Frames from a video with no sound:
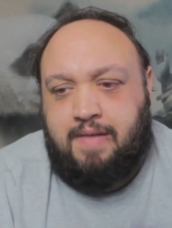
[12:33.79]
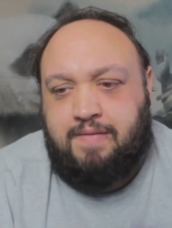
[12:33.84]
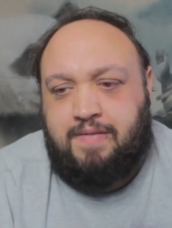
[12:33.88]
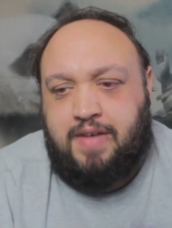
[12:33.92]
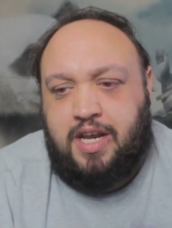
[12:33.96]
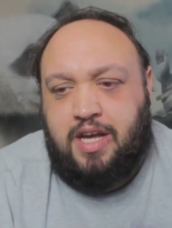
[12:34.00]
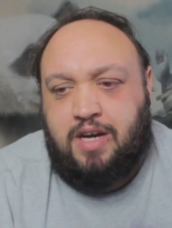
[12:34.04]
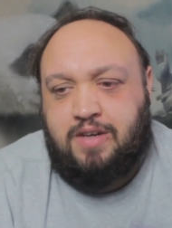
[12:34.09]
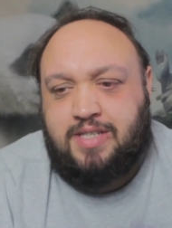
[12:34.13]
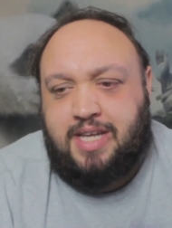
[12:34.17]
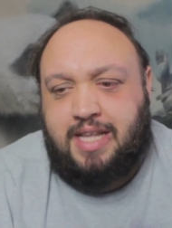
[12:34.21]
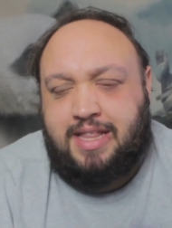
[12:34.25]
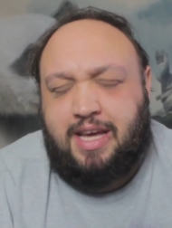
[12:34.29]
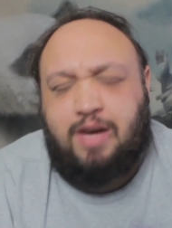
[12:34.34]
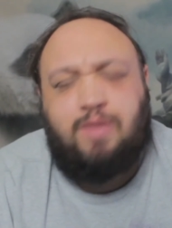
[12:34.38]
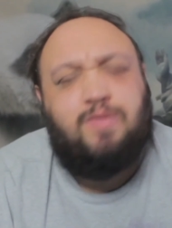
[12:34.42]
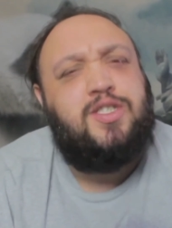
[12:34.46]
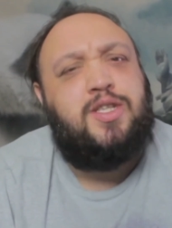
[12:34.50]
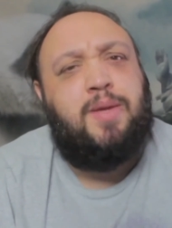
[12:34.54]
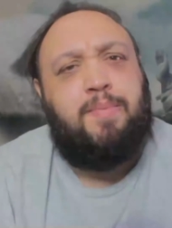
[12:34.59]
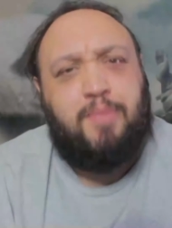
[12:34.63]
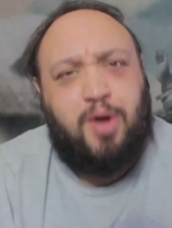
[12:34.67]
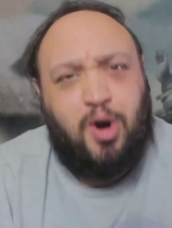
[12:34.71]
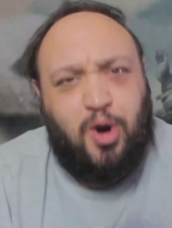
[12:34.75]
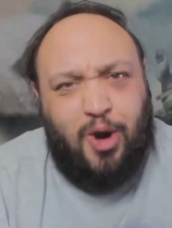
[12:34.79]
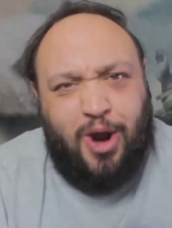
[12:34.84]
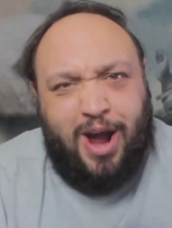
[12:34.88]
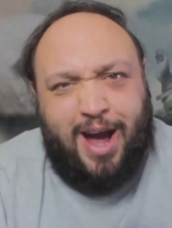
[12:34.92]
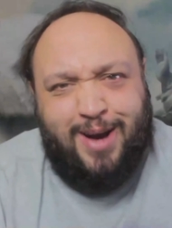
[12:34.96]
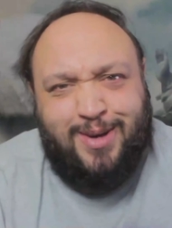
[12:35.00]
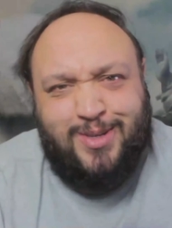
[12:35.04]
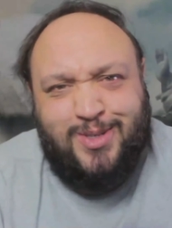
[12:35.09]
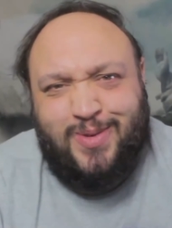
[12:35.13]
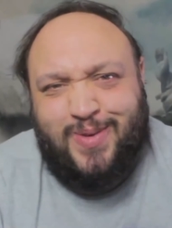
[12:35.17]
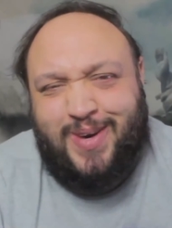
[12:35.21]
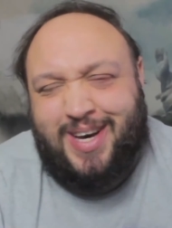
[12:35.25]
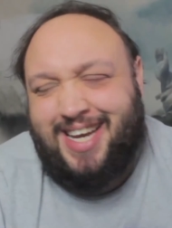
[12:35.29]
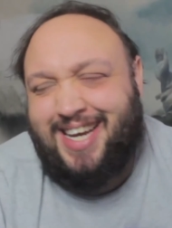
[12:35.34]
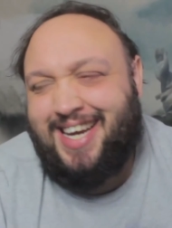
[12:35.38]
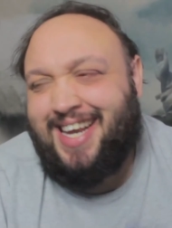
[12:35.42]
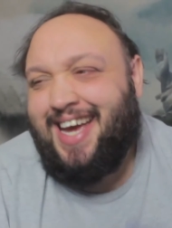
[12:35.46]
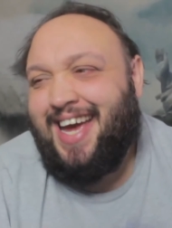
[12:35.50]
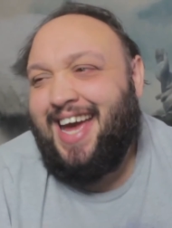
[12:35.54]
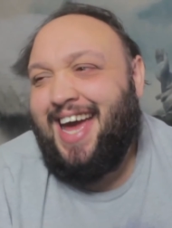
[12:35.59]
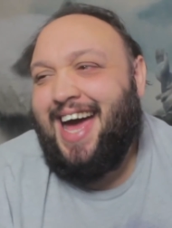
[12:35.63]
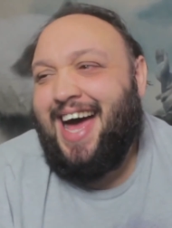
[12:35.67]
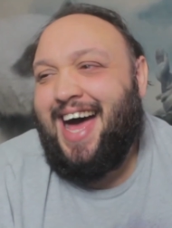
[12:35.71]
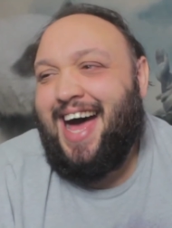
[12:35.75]
uh, videos, I think it was the Murder House
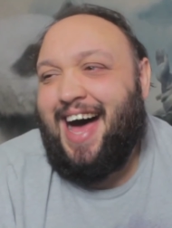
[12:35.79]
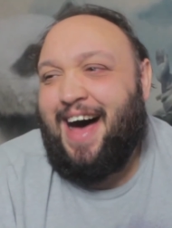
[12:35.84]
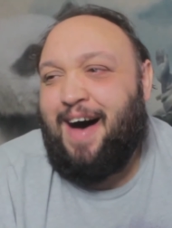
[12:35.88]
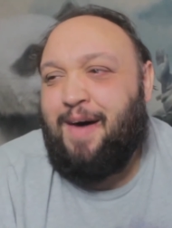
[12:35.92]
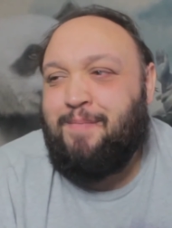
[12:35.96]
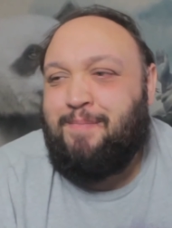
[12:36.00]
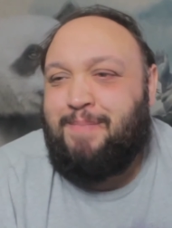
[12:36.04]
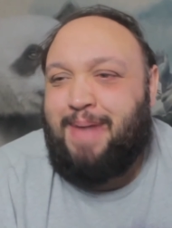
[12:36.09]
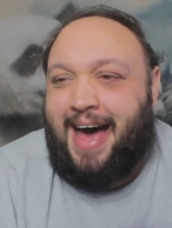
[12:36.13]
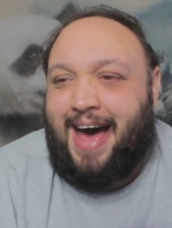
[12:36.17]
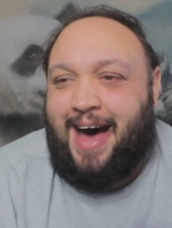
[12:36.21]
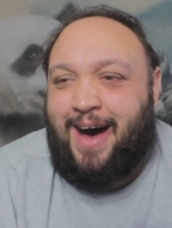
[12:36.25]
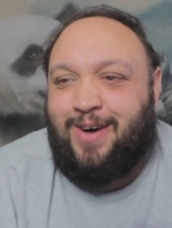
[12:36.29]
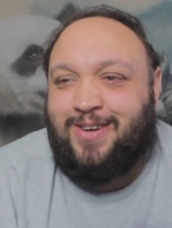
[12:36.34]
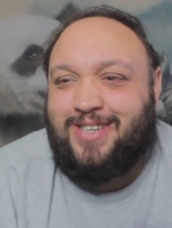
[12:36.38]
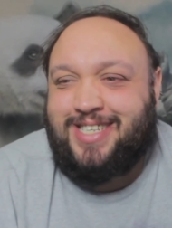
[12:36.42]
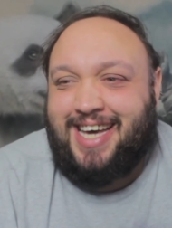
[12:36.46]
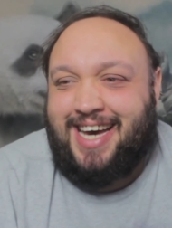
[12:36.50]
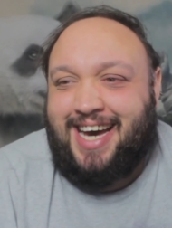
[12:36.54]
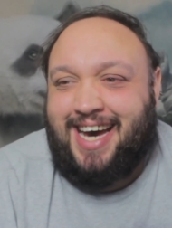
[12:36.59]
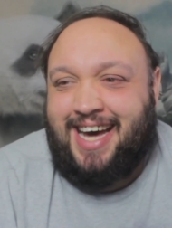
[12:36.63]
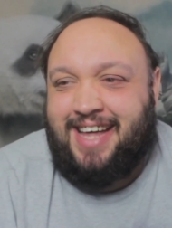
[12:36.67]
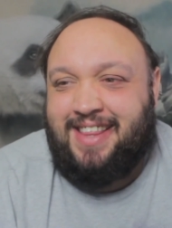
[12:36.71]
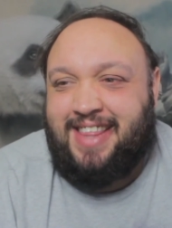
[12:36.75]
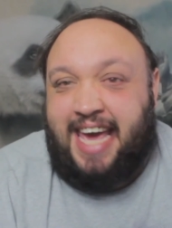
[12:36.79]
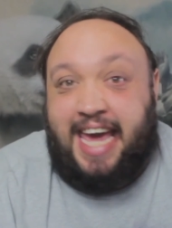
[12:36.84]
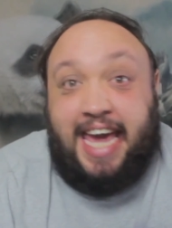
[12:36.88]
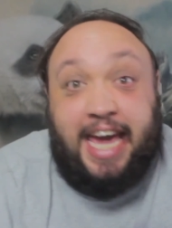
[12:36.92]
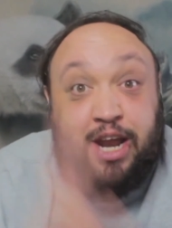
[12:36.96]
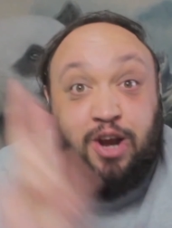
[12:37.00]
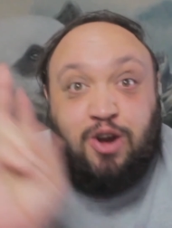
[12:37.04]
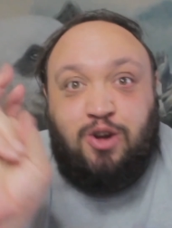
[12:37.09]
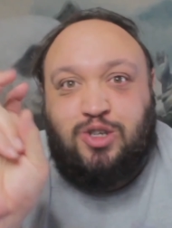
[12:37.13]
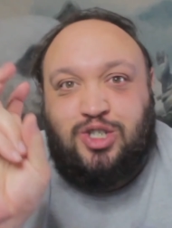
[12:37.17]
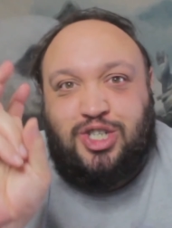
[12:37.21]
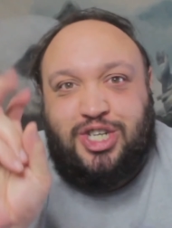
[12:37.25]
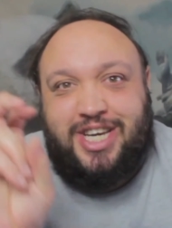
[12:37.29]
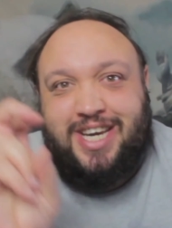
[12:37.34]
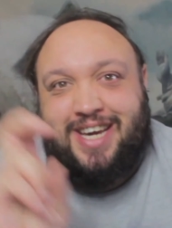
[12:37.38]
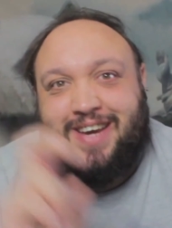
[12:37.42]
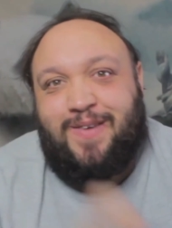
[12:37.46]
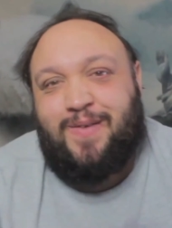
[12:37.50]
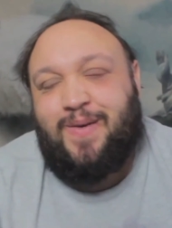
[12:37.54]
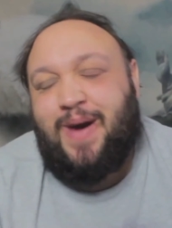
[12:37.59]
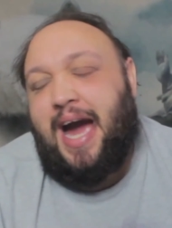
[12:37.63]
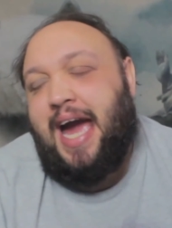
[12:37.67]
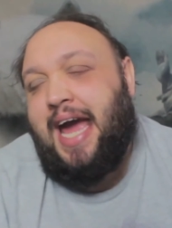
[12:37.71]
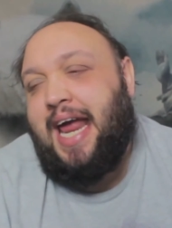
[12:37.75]
one, about uh, the
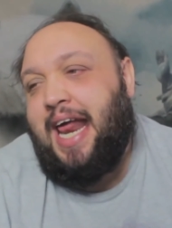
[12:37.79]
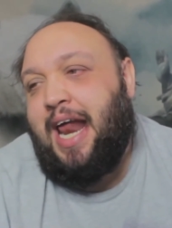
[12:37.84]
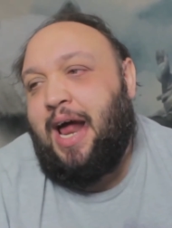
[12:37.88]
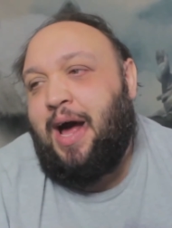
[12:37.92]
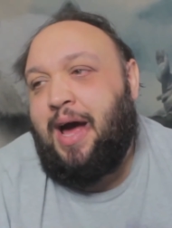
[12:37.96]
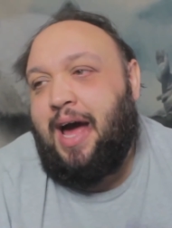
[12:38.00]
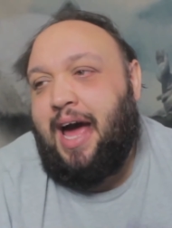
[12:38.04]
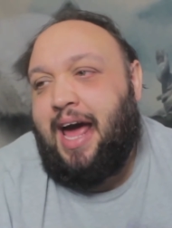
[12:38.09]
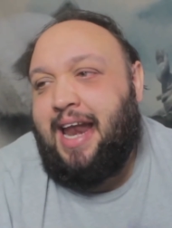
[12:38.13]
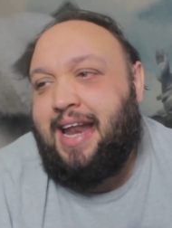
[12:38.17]
energy, right?